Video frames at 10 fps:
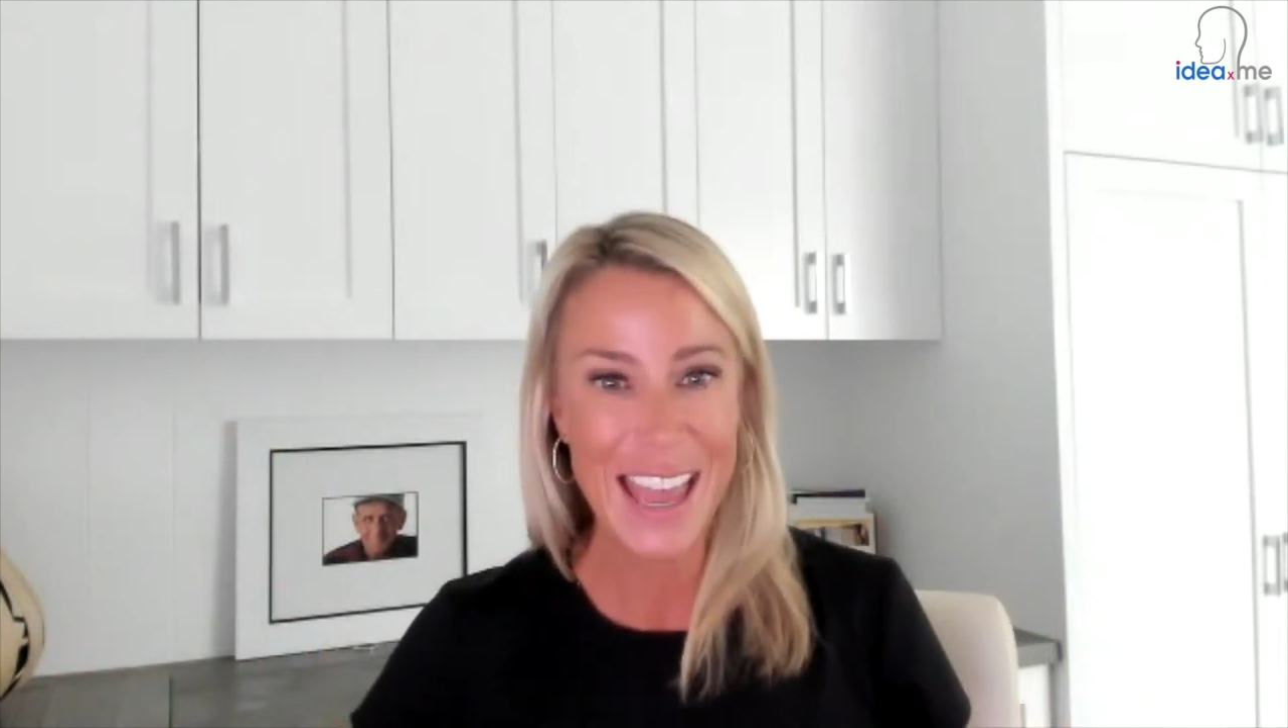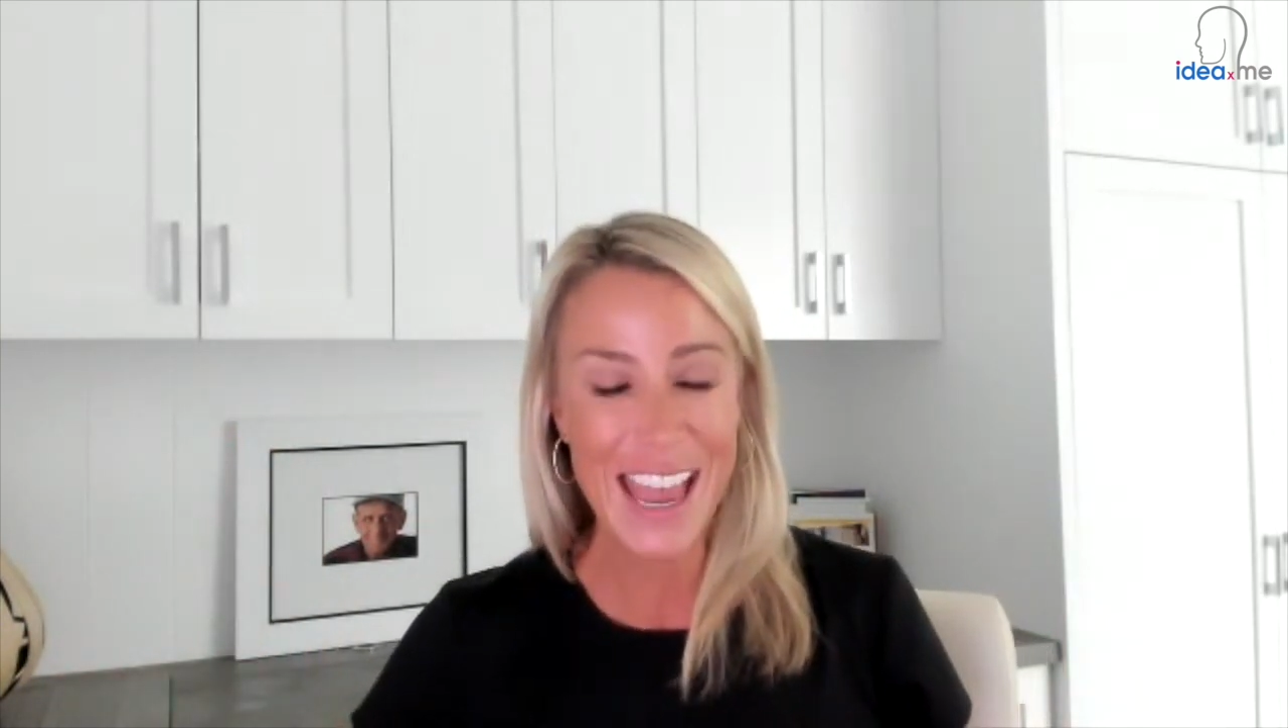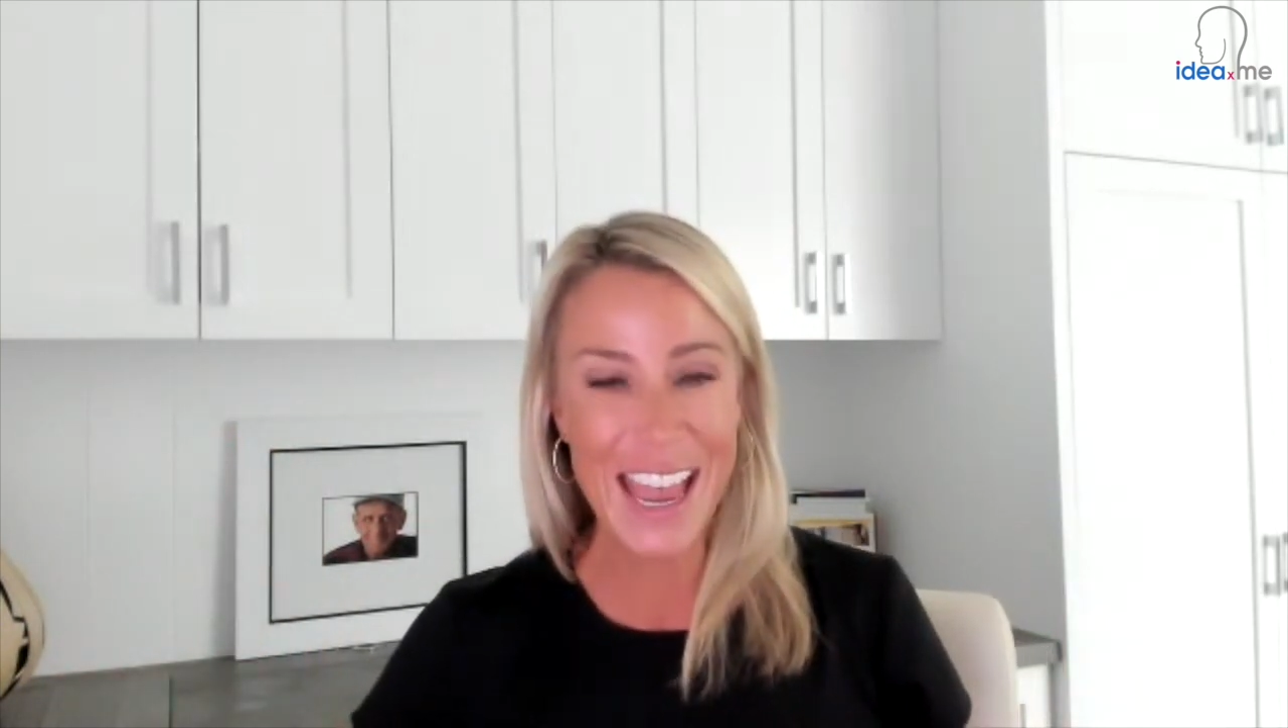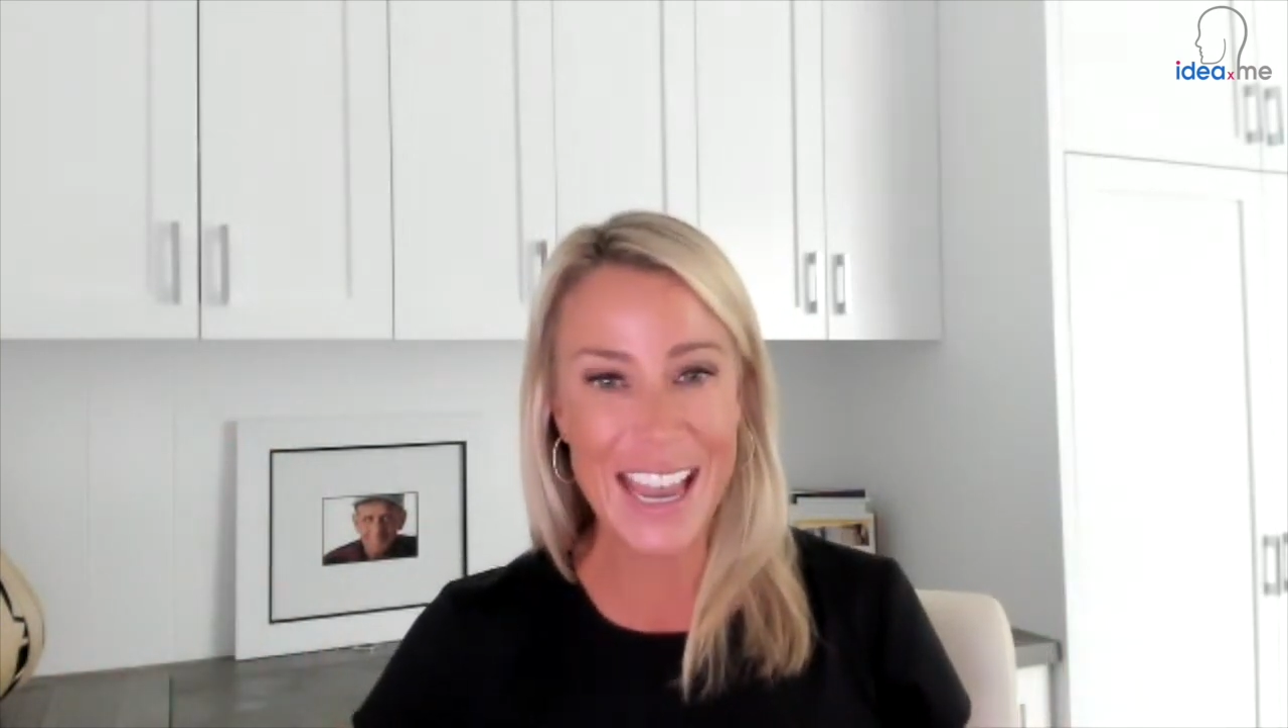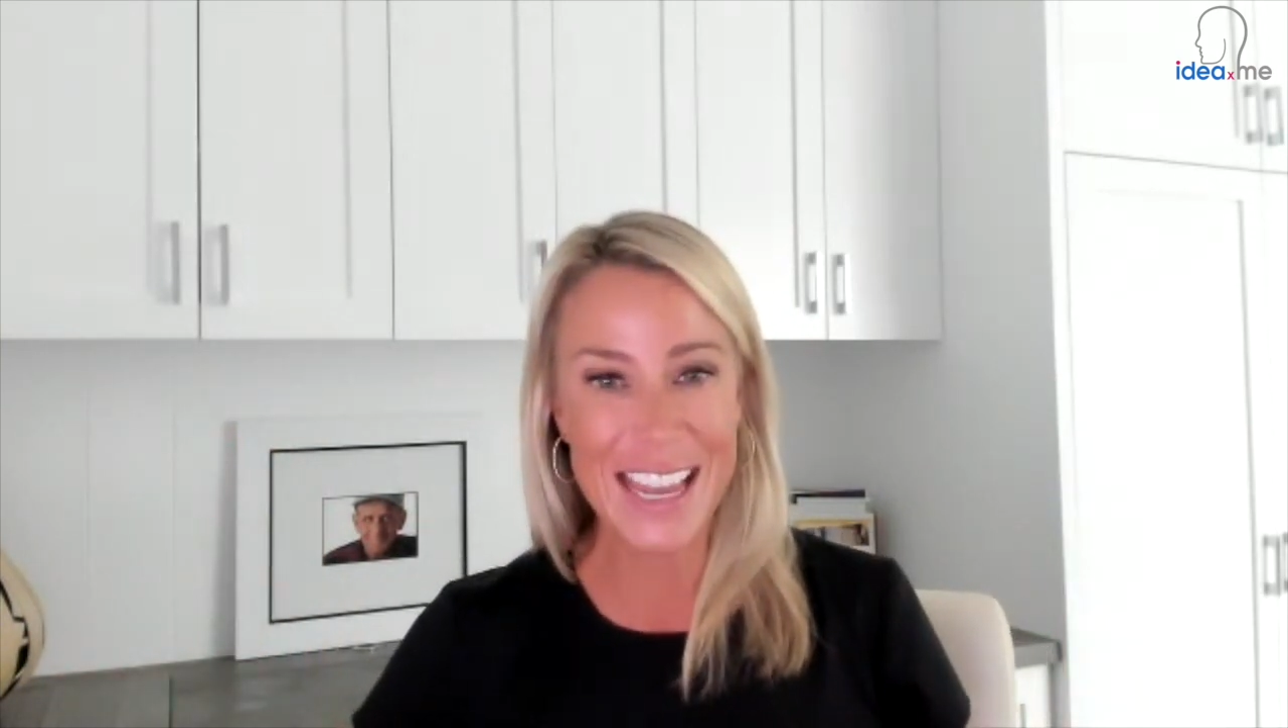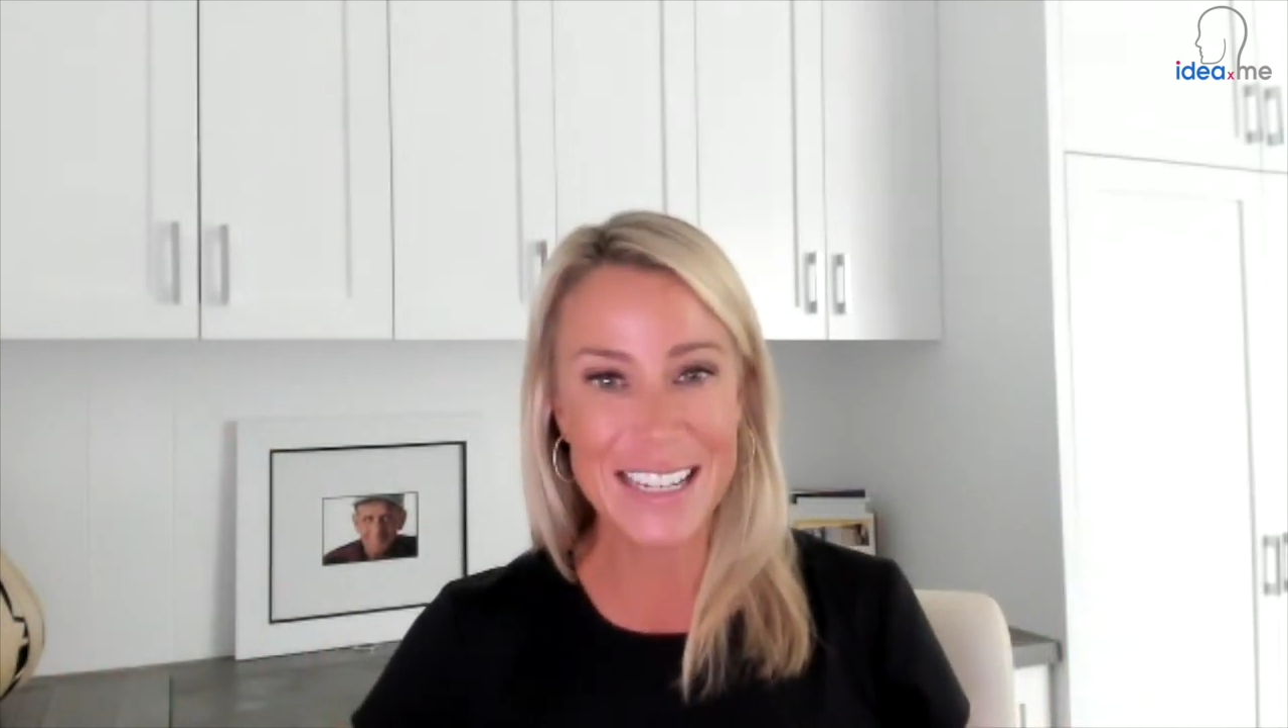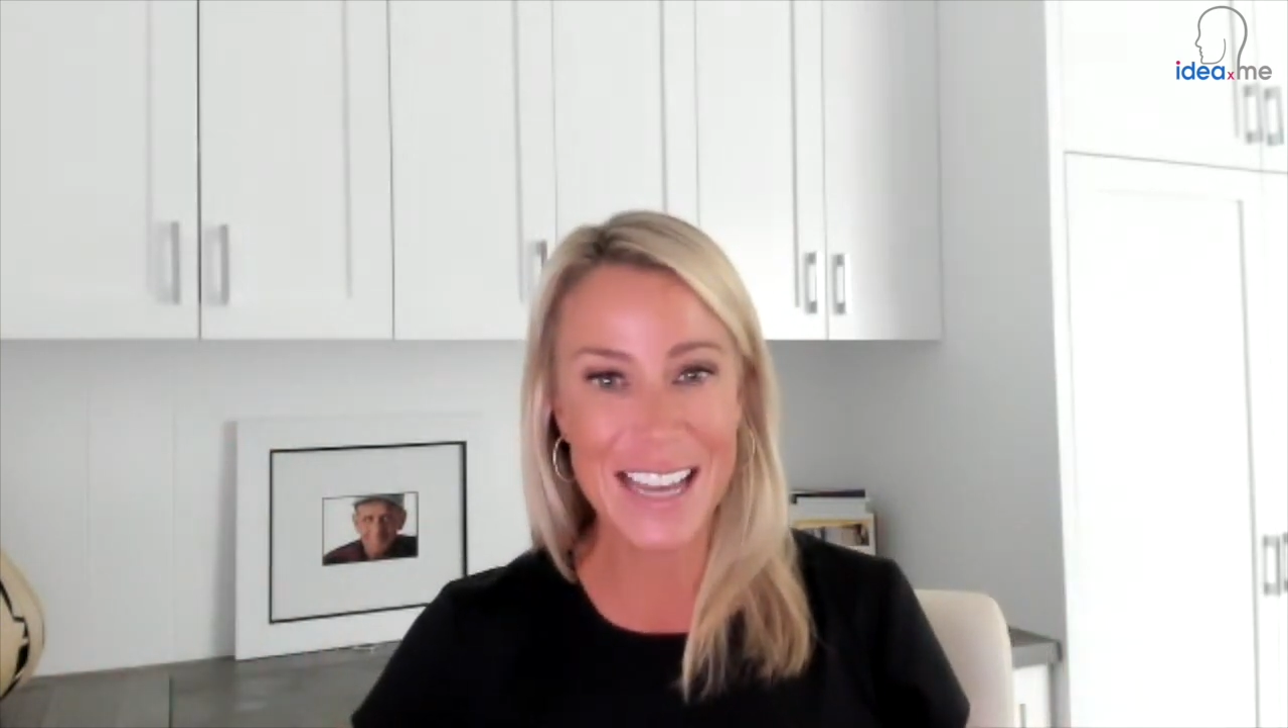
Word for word: And